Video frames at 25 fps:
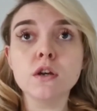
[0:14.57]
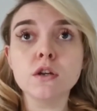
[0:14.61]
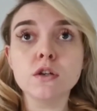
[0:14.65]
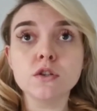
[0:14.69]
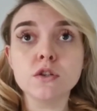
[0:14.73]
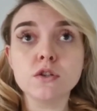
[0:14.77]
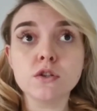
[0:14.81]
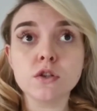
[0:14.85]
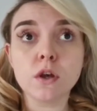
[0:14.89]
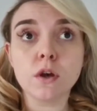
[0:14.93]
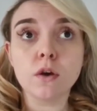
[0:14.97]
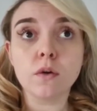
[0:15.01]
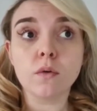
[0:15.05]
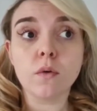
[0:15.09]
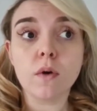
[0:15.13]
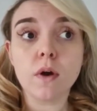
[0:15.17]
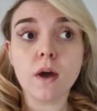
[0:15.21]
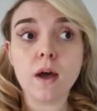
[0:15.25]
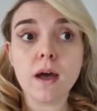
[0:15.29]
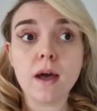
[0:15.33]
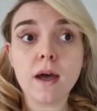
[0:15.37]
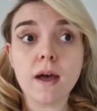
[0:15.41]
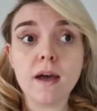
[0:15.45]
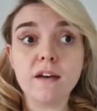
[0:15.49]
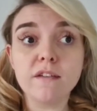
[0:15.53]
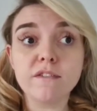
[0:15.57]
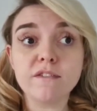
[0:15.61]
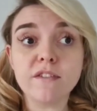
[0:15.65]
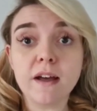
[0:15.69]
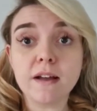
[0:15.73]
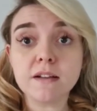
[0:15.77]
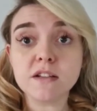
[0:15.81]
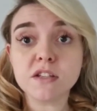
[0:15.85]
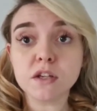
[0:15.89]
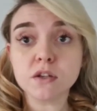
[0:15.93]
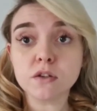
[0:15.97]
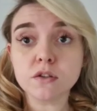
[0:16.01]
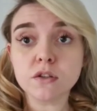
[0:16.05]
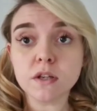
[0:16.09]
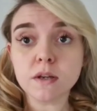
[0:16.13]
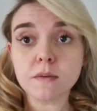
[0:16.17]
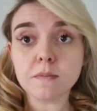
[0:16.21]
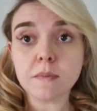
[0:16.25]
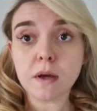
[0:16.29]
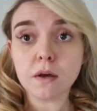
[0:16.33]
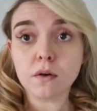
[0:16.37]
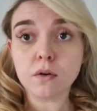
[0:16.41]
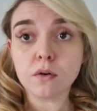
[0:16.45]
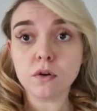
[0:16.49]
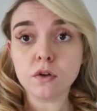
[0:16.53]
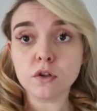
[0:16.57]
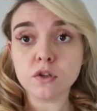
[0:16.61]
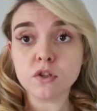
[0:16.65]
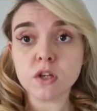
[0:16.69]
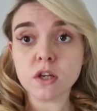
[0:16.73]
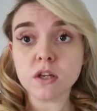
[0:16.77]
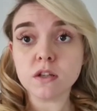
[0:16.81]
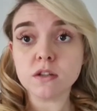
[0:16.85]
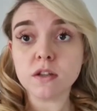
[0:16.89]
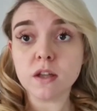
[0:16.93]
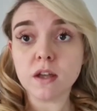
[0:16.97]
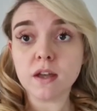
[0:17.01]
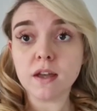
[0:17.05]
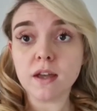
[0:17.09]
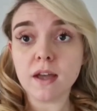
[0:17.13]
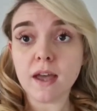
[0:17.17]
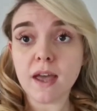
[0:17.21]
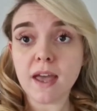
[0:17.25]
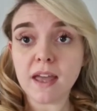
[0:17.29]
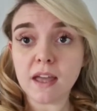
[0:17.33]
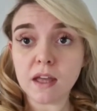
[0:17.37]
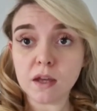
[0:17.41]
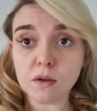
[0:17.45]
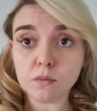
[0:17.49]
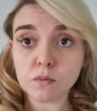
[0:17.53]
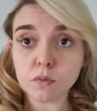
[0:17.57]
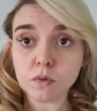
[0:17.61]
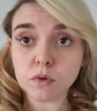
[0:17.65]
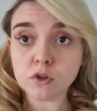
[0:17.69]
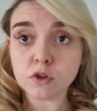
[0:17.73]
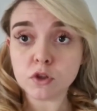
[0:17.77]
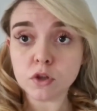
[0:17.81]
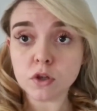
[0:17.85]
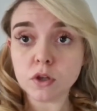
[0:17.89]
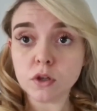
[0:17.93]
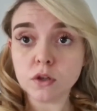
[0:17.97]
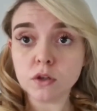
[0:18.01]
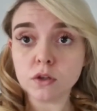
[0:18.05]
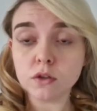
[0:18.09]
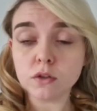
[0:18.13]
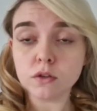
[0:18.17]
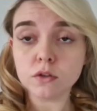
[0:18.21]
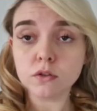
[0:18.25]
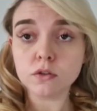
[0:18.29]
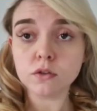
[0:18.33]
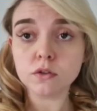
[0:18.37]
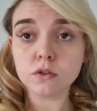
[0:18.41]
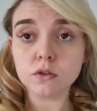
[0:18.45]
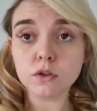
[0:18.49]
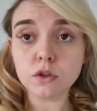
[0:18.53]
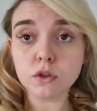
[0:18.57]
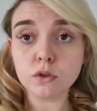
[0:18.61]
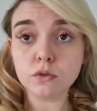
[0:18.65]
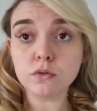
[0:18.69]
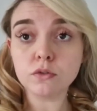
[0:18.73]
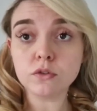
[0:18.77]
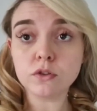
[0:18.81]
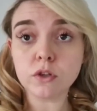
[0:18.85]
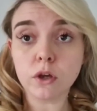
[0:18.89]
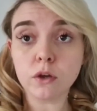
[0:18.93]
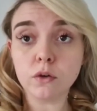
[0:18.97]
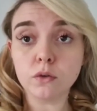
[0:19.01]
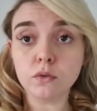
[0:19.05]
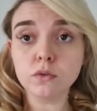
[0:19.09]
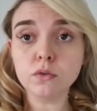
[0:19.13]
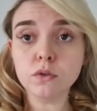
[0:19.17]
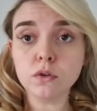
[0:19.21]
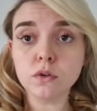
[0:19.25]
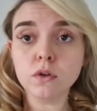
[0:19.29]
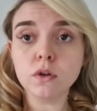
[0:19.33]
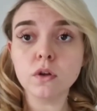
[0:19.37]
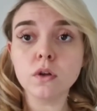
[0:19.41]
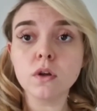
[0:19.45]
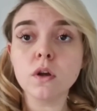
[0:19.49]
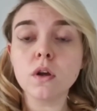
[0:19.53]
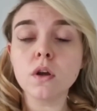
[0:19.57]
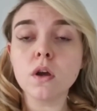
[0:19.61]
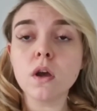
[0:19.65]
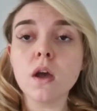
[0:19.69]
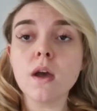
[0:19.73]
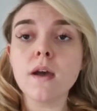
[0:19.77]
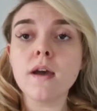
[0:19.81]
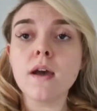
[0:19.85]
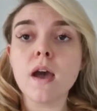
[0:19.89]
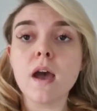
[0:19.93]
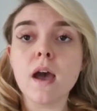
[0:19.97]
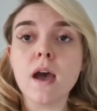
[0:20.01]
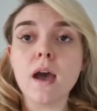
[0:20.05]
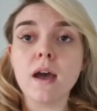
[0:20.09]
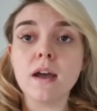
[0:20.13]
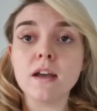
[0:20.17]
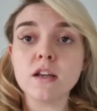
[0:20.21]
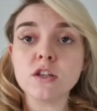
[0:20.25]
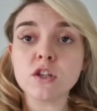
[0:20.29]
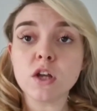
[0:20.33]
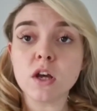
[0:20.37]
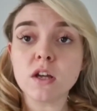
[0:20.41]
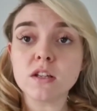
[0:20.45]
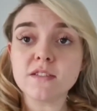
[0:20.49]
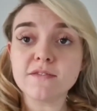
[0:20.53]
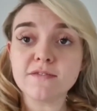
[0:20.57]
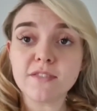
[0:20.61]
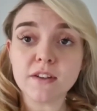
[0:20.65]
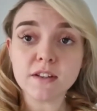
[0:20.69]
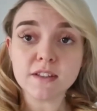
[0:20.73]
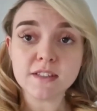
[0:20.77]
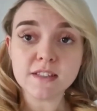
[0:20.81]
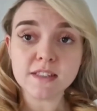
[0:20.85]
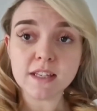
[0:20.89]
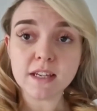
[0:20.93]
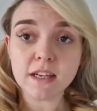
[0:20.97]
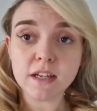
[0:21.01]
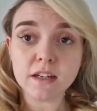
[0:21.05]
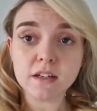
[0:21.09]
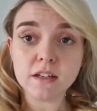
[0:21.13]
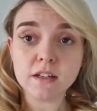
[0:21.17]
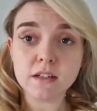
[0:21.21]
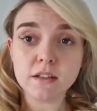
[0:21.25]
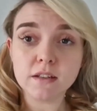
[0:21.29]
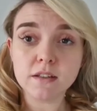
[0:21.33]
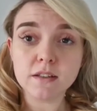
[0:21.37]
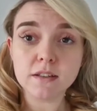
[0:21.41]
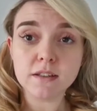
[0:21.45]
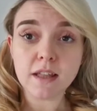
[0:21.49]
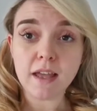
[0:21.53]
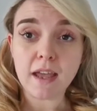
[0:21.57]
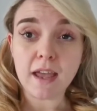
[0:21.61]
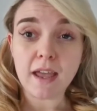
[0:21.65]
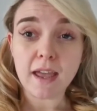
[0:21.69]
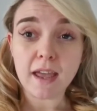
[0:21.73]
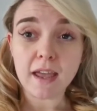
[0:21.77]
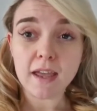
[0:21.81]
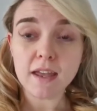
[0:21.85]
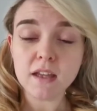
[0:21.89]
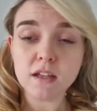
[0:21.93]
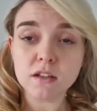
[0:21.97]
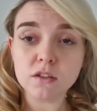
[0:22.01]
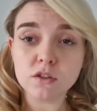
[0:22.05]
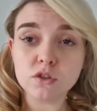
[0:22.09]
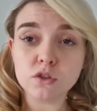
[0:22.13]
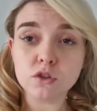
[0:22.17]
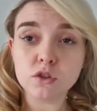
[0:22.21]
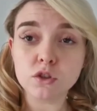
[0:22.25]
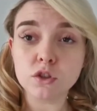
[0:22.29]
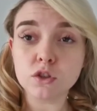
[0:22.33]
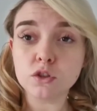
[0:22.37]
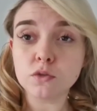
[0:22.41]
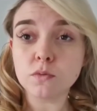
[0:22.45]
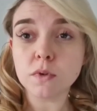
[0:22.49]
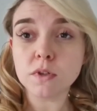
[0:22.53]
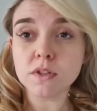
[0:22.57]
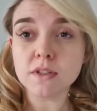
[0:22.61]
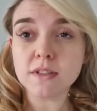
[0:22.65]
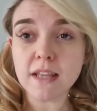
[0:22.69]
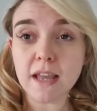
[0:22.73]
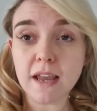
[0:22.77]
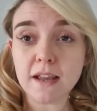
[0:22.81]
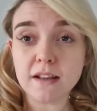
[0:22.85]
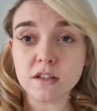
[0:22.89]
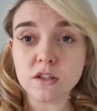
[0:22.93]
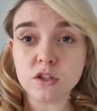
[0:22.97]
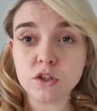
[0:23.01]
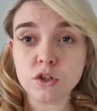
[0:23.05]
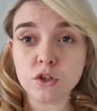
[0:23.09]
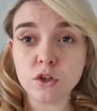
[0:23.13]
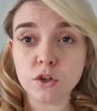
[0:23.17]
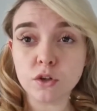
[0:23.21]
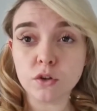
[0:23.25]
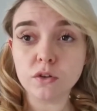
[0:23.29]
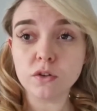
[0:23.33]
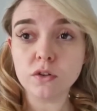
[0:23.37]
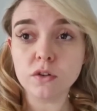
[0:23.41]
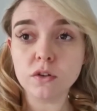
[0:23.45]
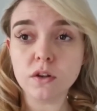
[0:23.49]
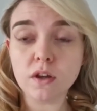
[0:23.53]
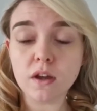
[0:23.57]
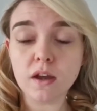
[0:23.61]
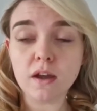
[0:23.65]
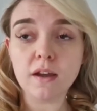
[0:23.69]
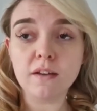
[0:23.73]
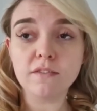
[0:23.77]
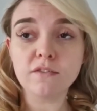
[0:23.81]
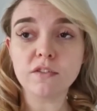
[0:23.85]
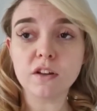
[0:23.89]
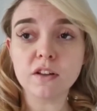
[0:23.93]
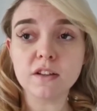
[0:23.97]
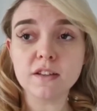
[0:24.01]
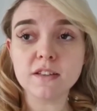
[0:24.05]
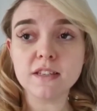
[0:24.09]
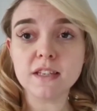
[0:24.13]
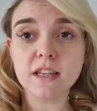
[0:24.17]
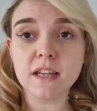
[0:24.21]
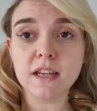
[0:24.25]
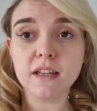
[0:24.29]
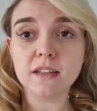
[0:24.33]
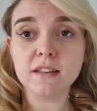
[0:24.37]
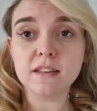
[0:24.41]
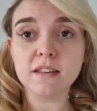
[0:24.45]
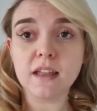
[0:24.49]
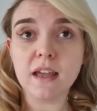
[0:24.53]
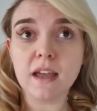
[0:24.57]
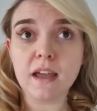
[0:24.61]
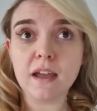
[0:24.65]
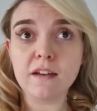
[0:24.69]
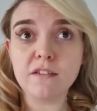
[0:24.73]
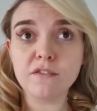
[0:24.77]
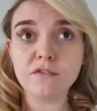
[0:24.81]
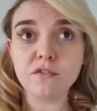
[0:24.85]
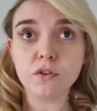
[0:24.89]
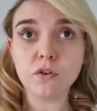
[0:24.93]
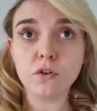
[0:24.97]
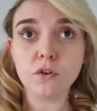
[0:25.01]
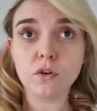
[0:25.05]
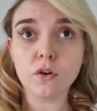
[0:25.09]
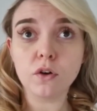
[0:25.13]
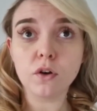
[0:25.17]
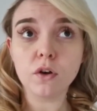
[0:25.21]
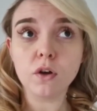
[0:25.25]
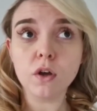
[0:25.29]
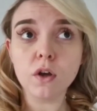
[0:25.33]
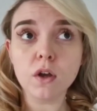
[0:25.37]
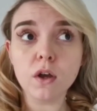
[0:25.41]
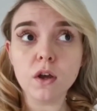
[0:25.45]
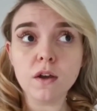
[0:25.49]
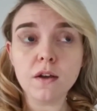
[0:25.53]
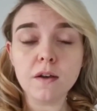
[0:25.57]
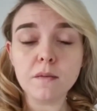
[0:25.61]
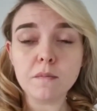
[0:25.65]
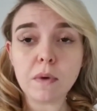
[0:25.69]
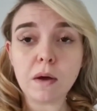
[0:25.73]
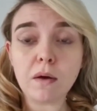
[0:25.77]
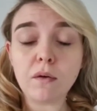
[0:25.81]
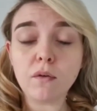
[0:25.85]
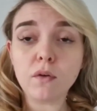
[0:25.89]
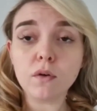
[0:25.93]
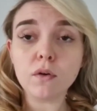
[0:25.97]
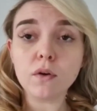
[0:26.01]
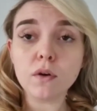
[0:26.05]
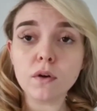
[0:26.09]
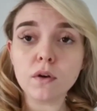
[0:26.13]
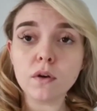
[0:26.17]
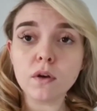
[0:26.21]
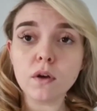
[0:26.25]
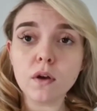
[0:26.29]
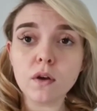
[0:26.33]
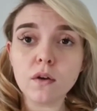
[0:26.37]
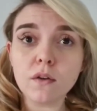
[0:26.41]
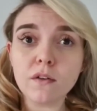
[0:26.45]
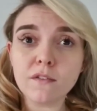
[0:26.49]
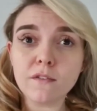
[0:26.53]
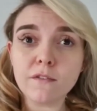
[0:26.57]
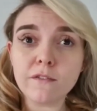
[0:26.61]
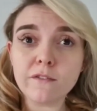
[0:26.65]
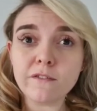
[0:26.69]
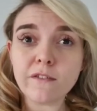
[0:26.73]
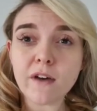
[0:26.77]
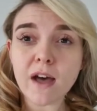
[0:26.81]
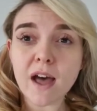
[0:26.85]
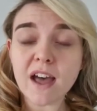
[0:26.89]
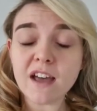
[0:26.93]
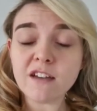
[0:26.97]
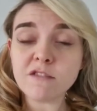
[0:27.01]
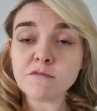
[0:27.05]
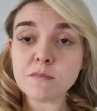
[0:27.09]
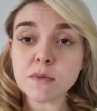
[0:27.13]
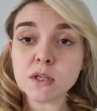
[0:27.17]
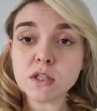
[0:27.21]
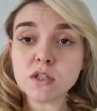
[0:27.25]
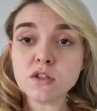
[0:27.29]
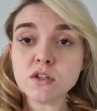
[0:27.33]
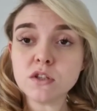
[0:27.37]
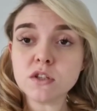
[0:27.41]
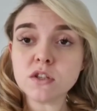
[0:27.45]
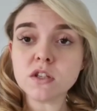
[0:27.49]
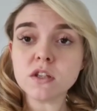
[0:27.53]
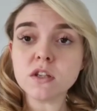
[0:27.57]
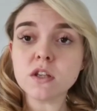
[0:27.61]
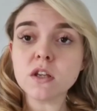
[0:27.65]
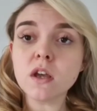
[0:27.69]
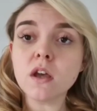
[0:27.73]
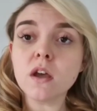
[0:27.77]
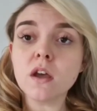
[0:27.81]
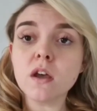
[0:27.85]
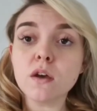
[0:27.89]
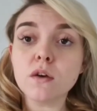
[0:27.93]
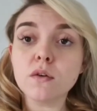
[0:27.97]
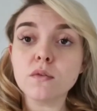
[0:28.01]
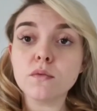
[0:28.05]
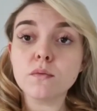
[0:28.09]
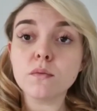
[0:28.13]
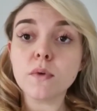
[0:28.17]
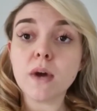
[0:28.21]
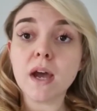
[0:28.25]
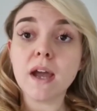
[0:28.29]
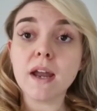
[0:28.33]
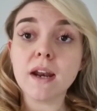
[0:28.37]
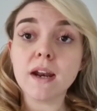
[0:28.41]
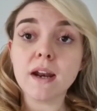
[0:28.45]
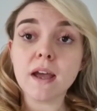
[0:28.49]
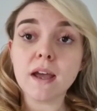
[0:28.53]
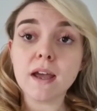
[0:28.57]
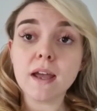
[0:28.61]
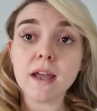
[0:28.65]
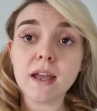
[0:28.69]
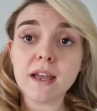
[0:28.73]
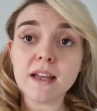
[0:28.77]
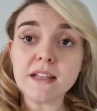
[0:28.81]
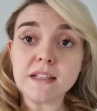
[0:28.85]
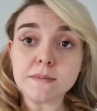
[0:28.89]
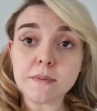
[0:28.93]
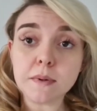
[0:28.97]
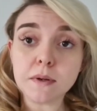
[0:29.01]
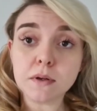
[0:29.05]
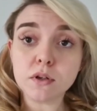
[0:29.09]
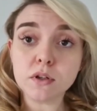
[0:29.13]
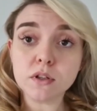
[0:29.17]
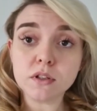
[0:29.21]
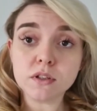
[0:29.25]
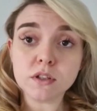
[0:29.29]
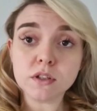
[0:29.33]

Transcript: So I found out about the Halewood Youth Zone. I started volunteering there just towards the end of June. I volunteered there for about 5 months when I heard about